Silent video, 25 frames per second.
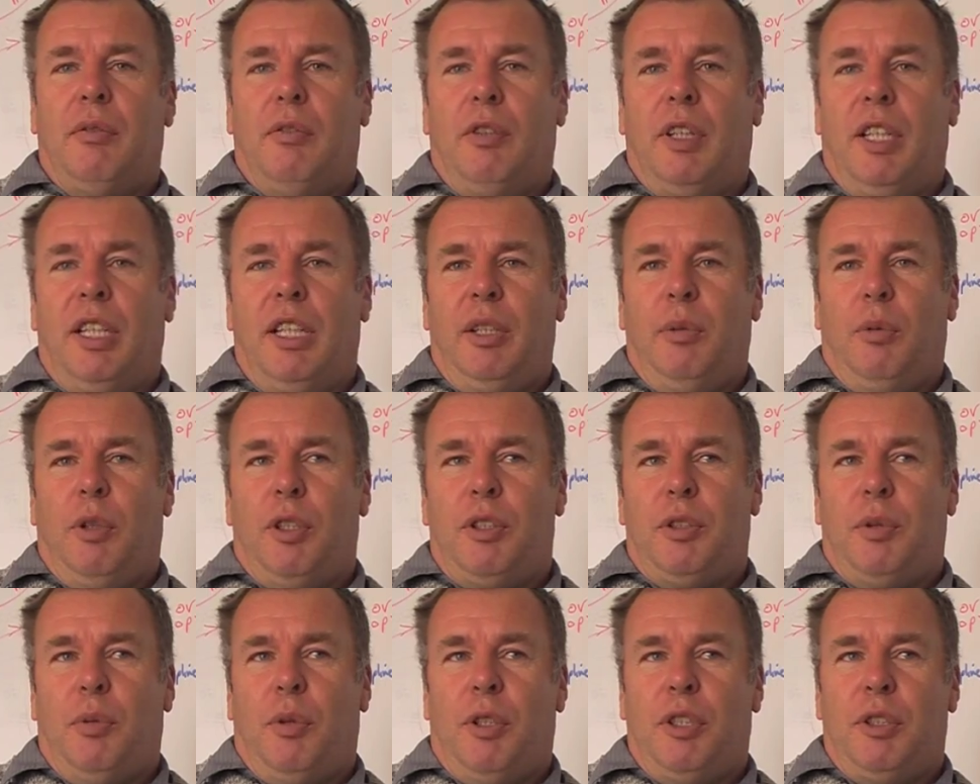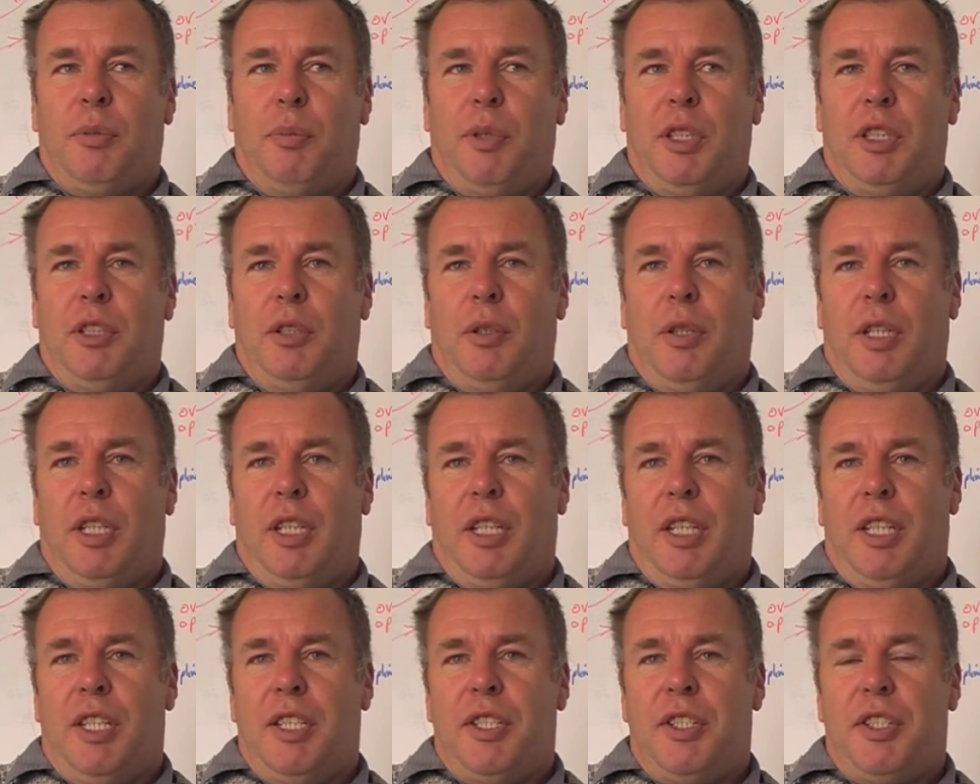really what you want to be doing
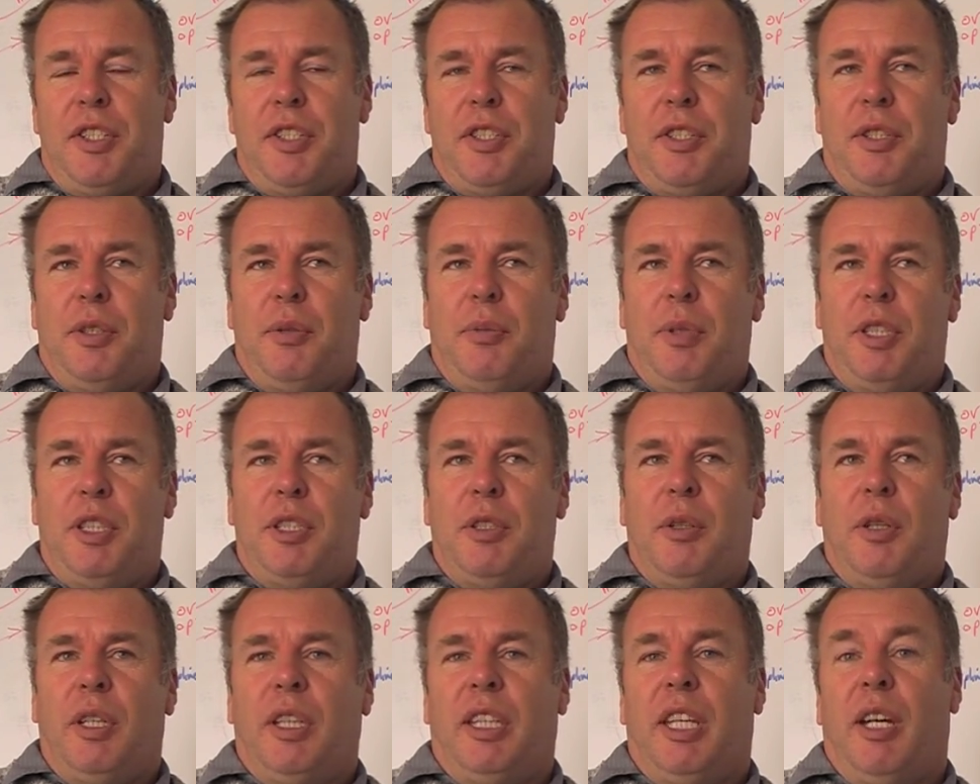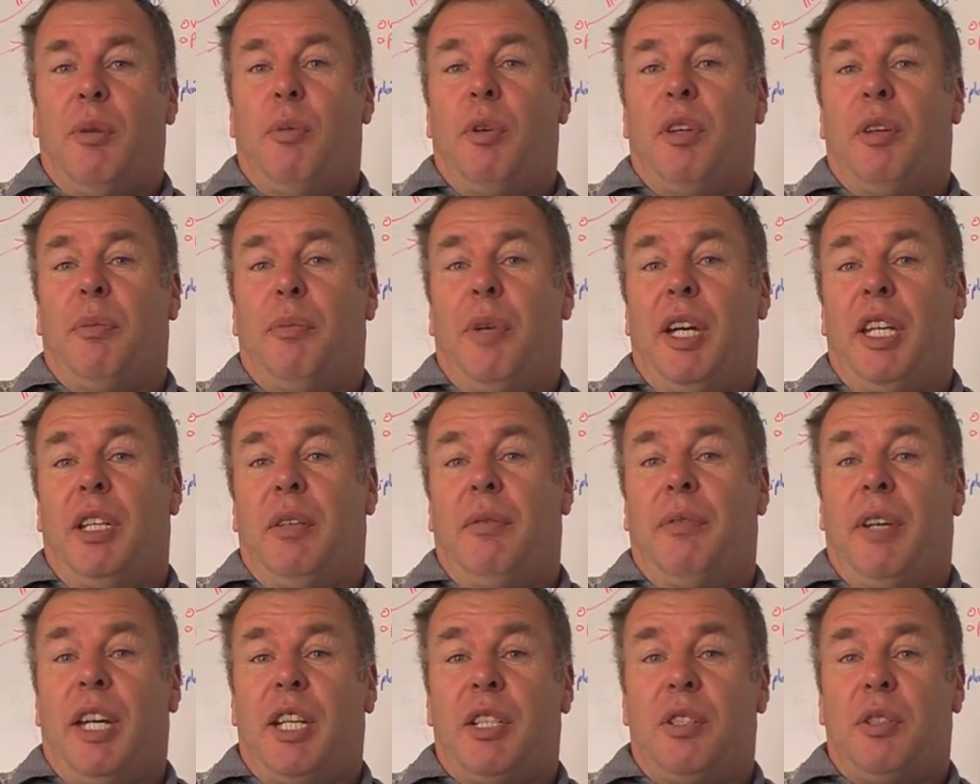is to be doing that with a
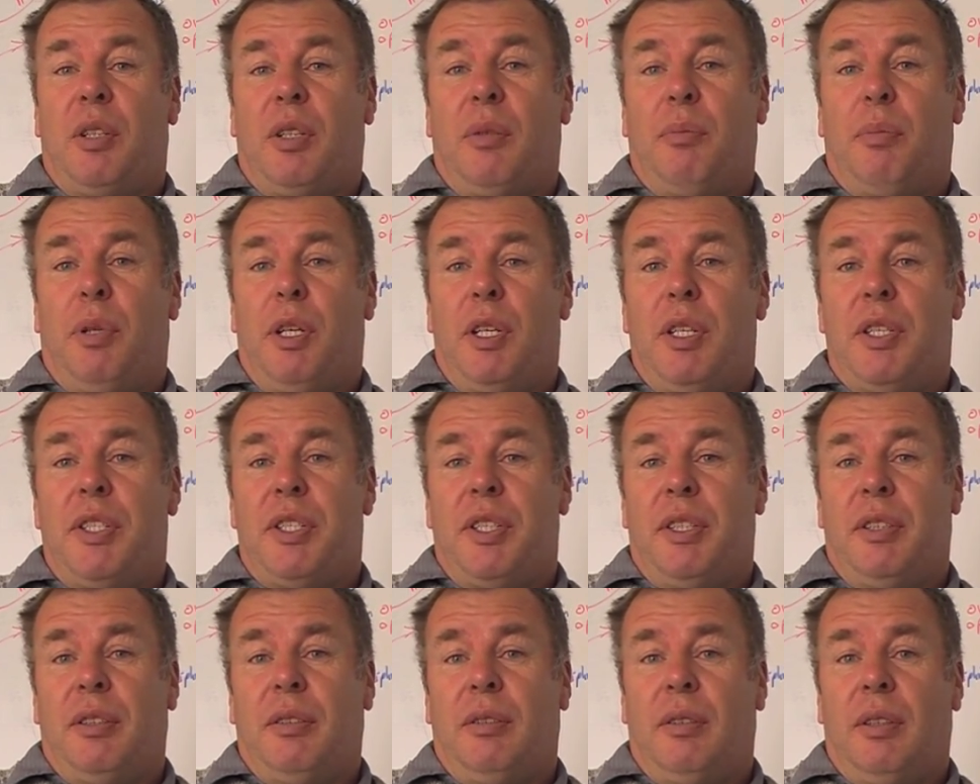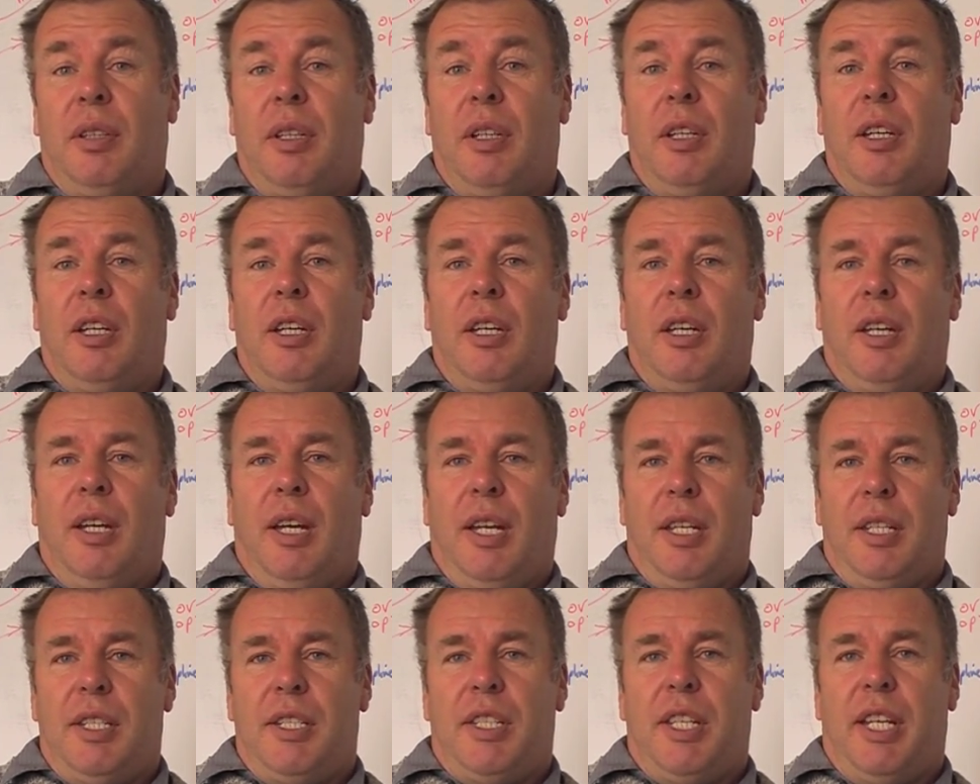manufacturing person
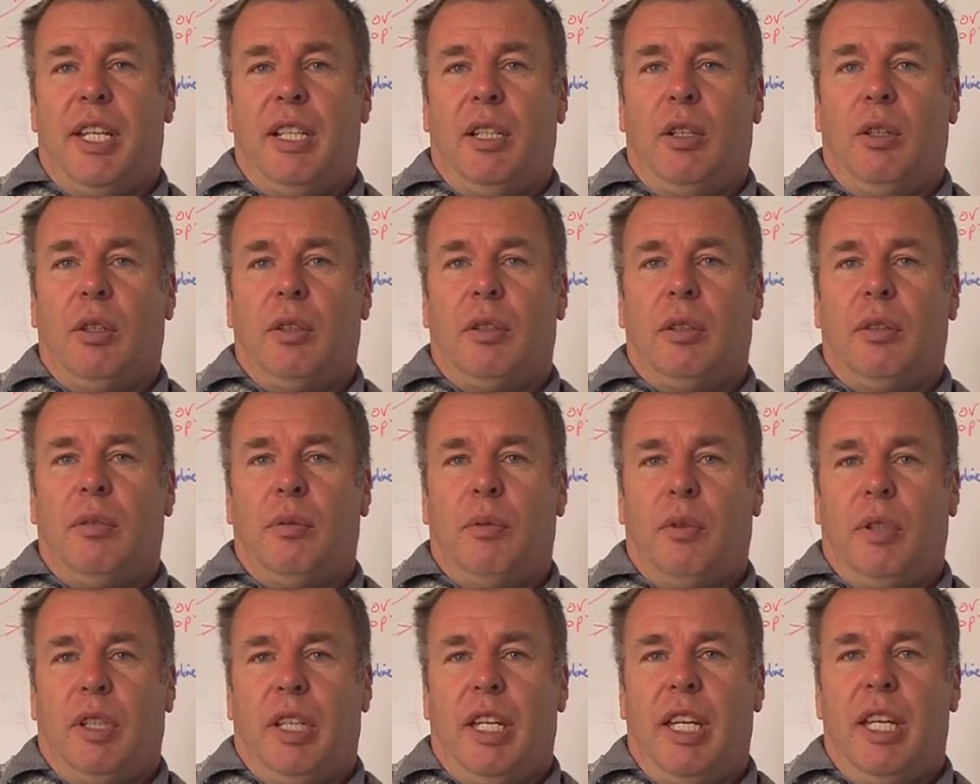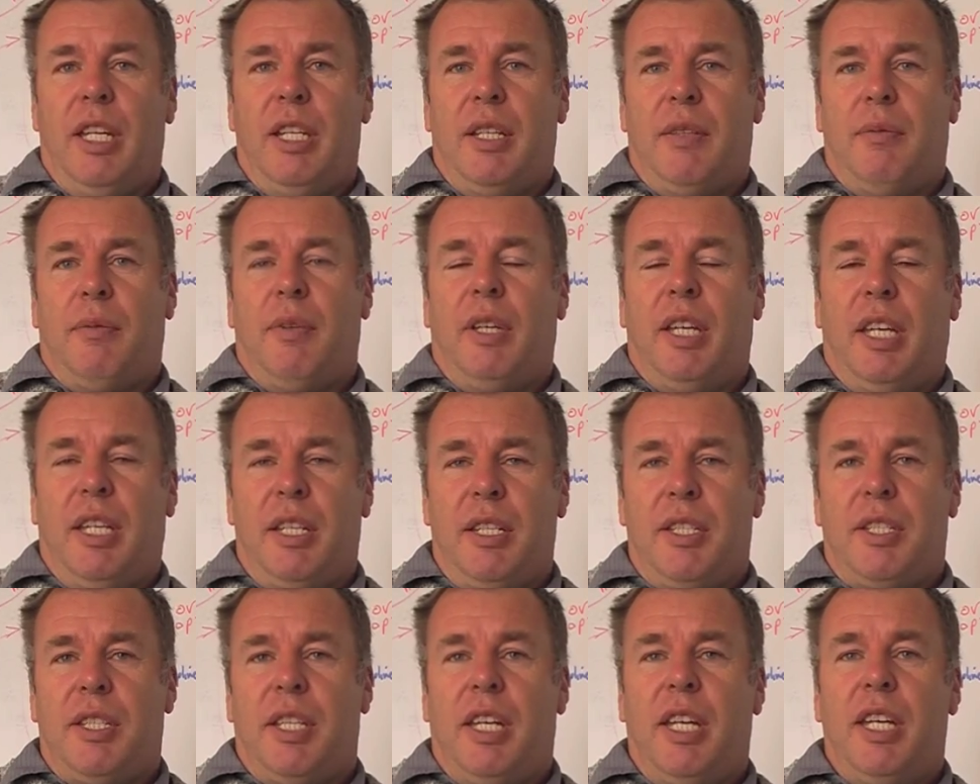and say, look,
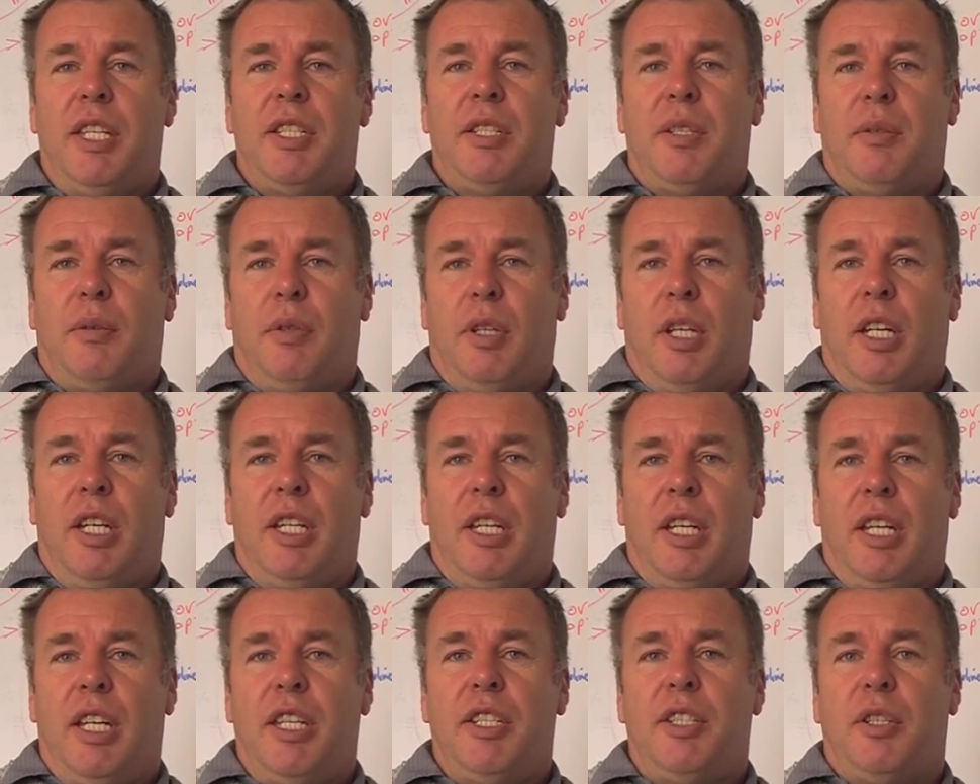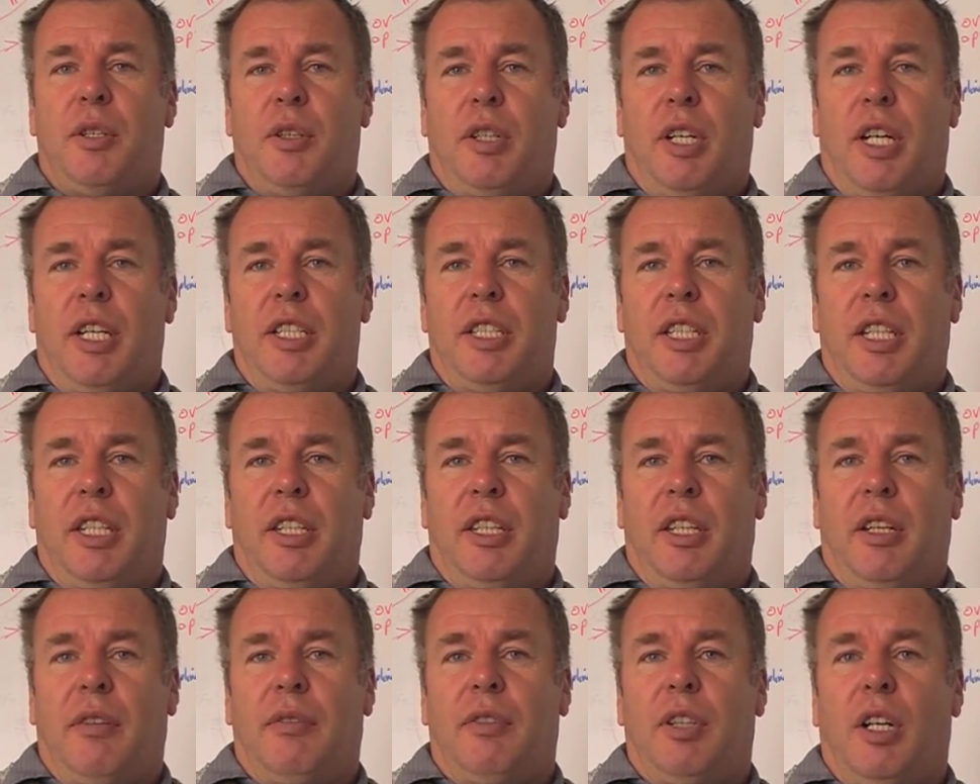here's a good idea
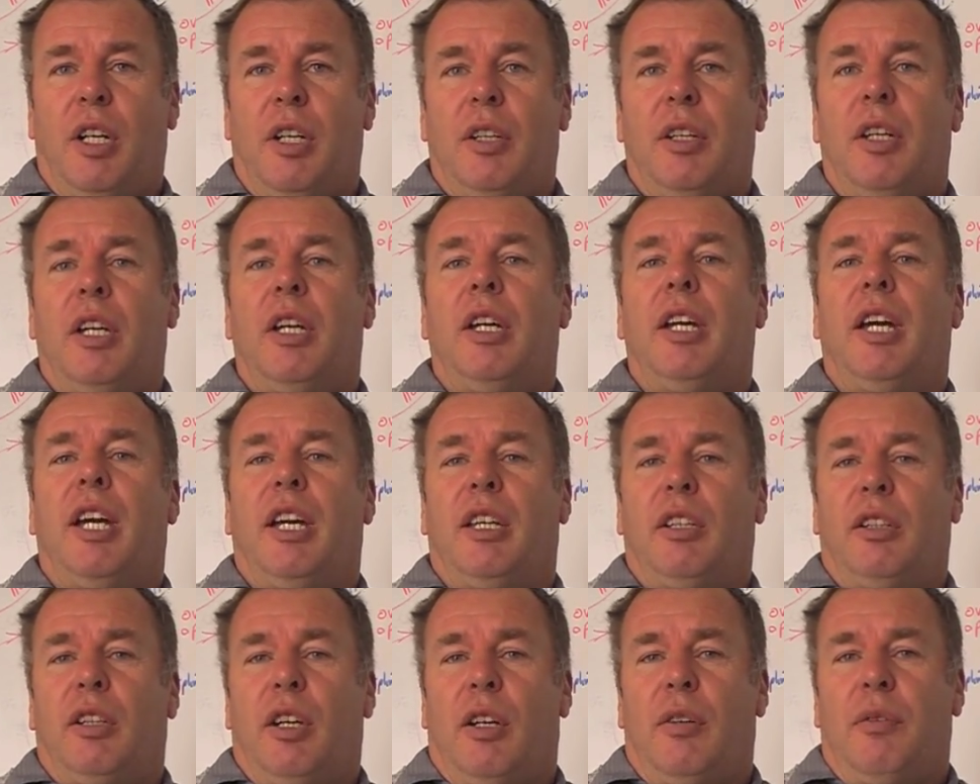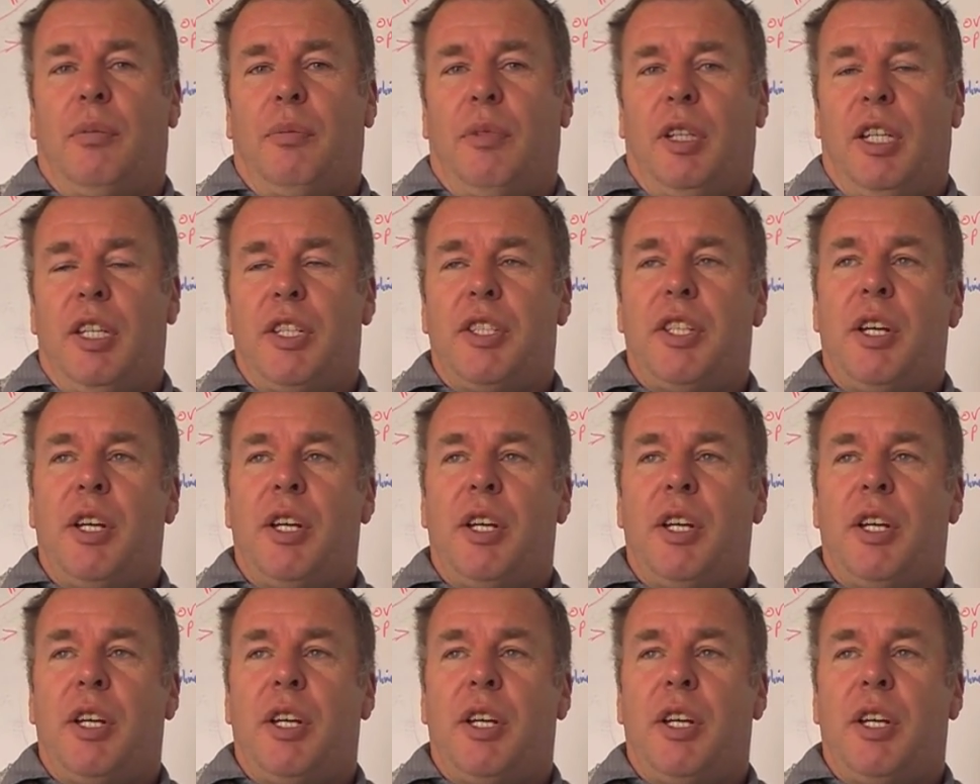that I've got, and go from there.